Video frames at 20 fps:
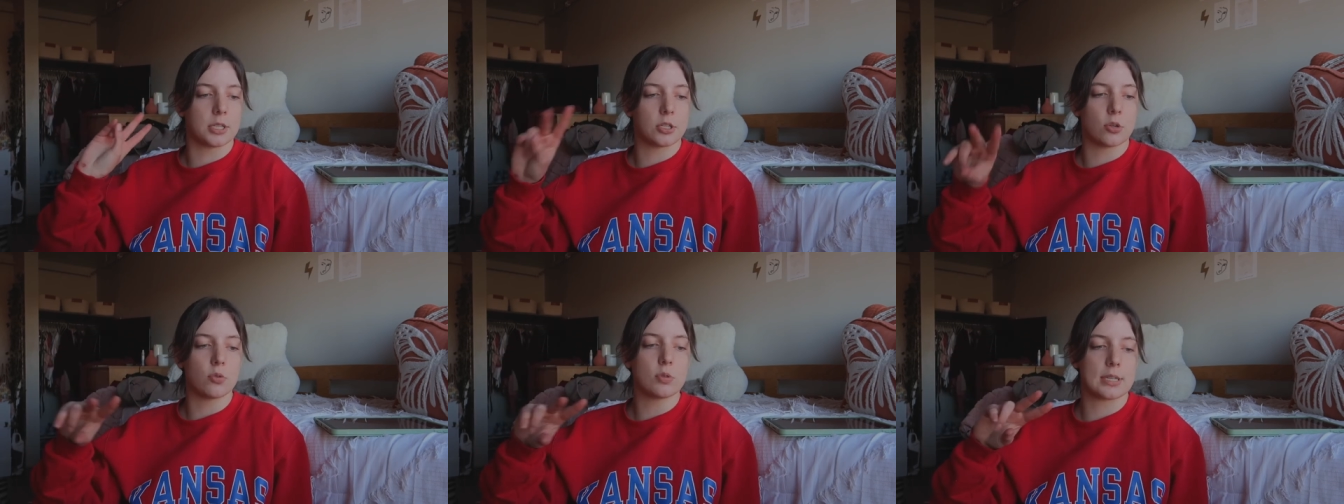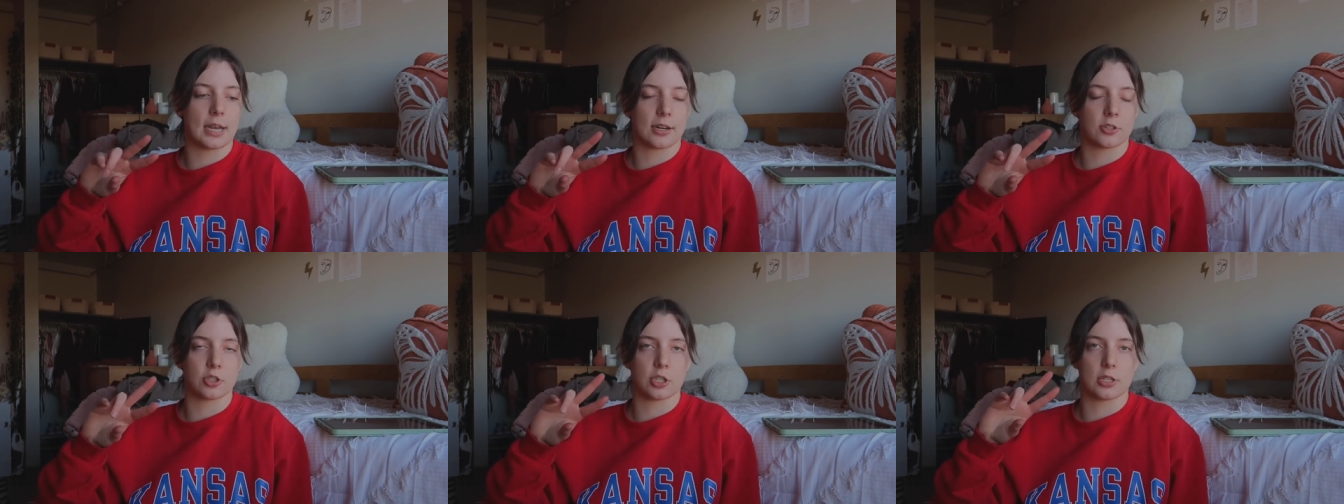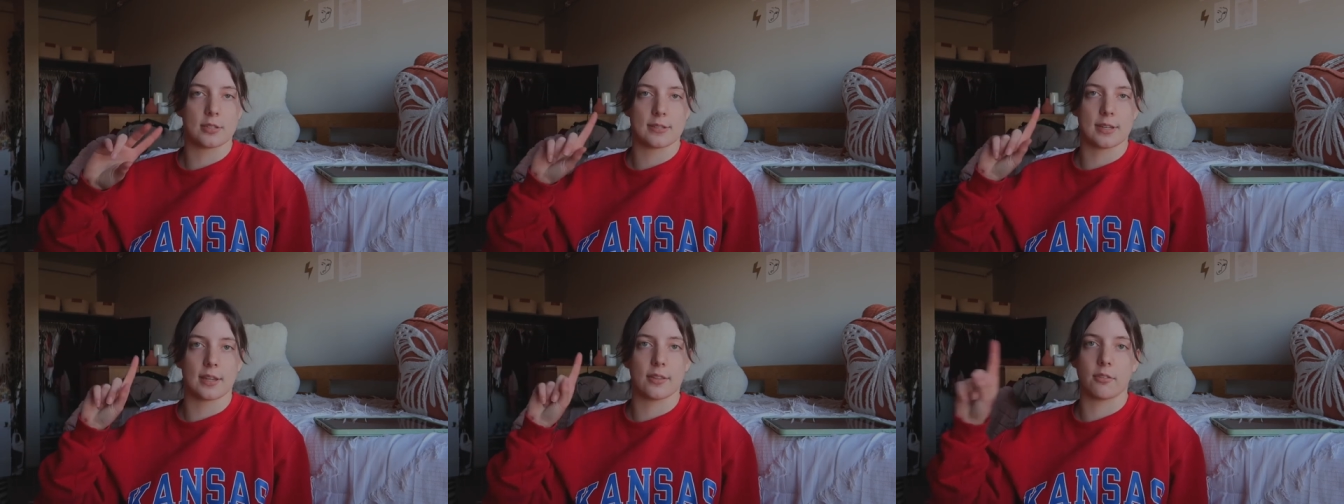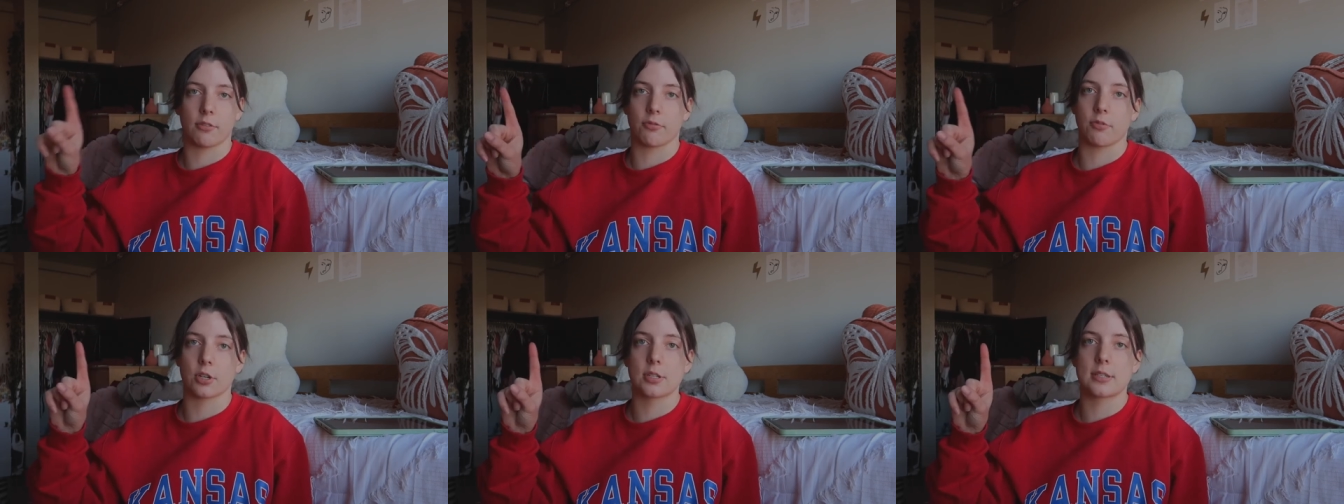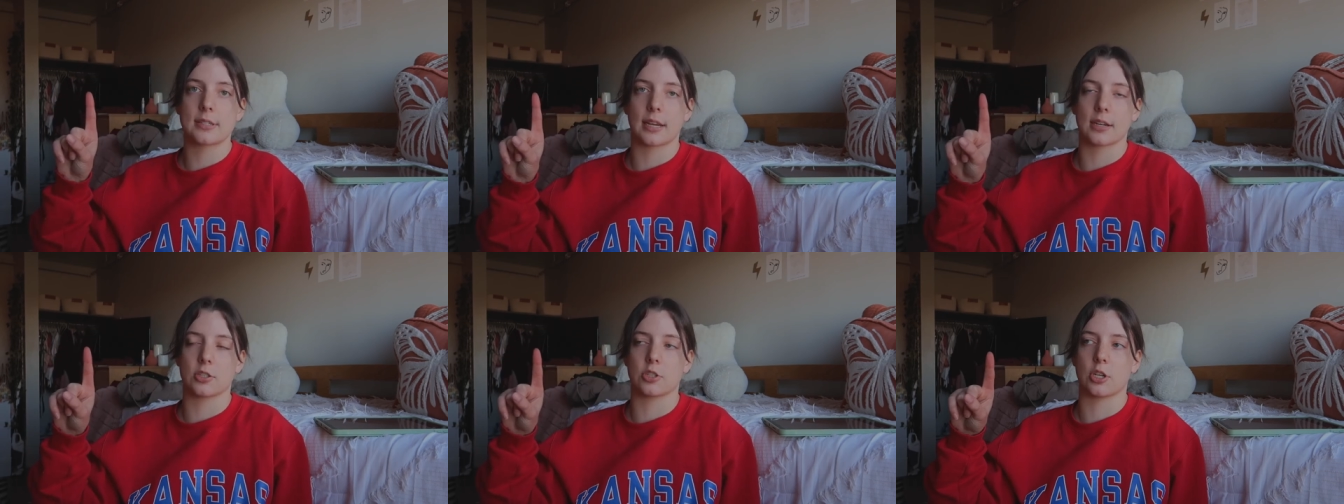two sections and the
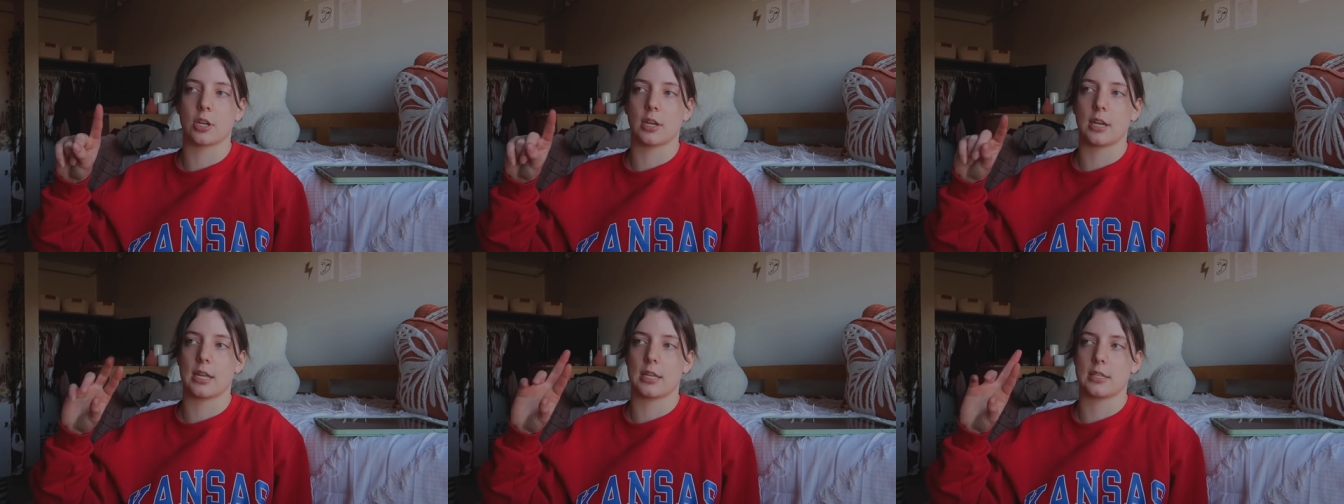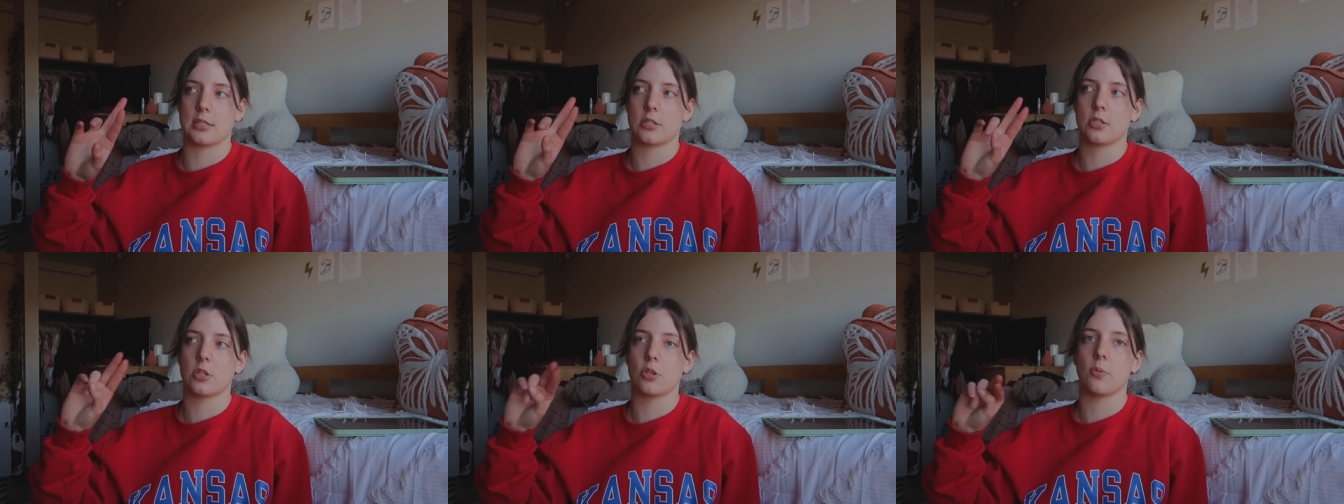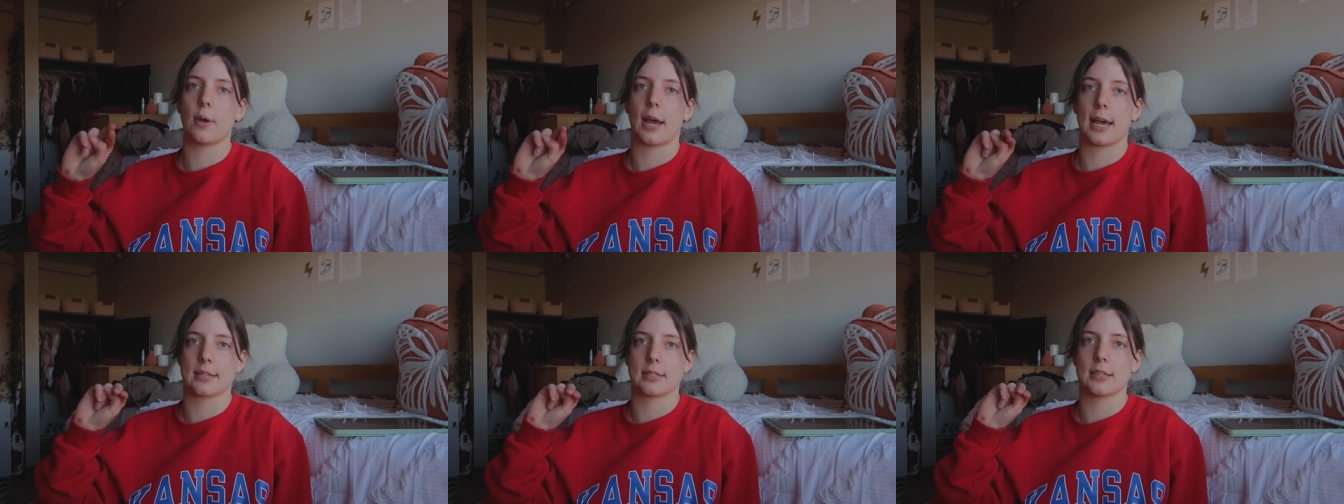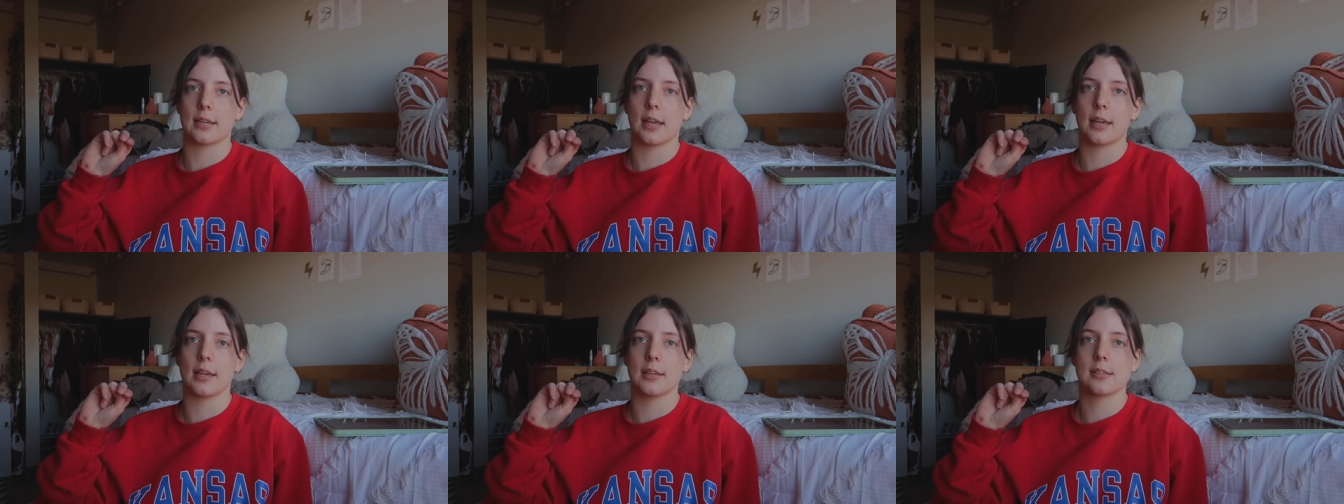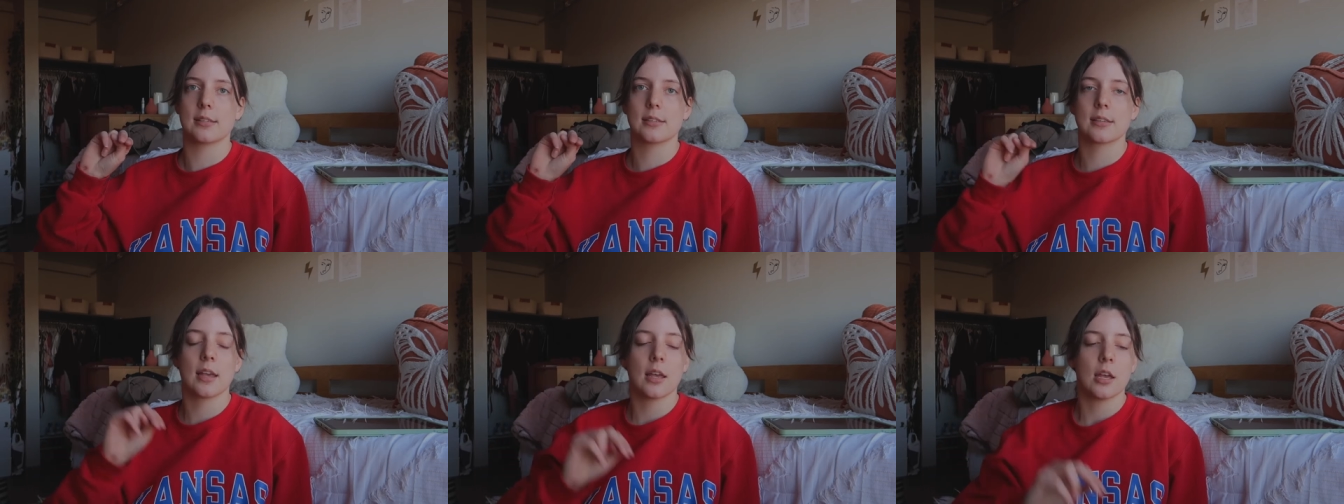first section is two
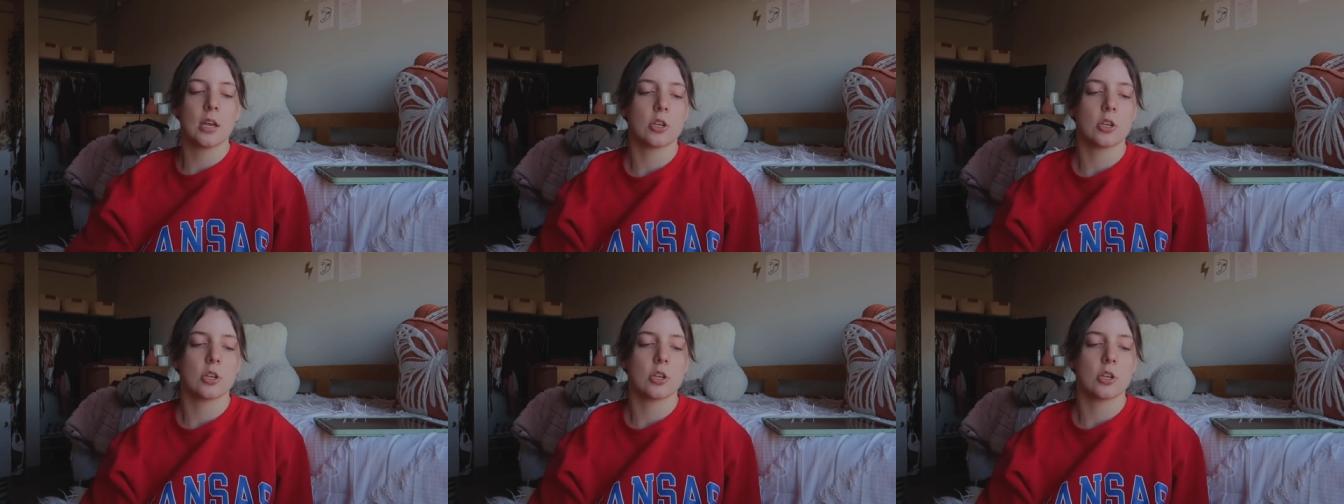essays